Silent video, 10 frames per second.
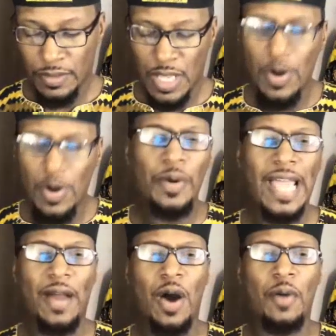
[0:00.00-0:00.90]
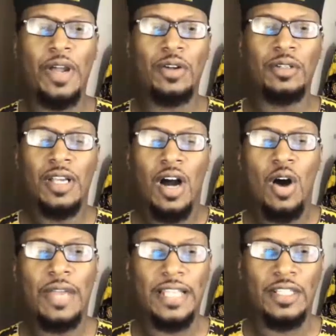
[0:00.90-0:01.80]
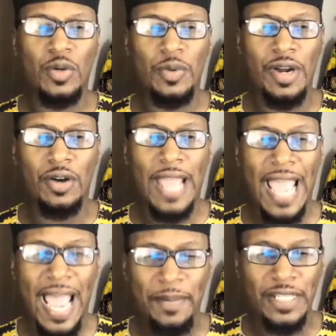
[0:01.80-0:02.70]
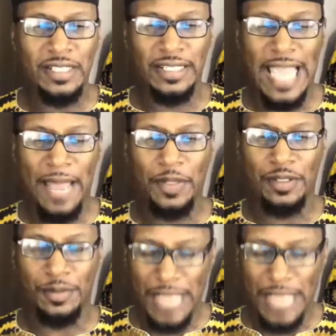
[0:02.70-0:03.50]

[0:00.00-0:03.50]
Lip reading: Now, where are we at? Are we on? Okay, so we're on Abolition and Capitalism,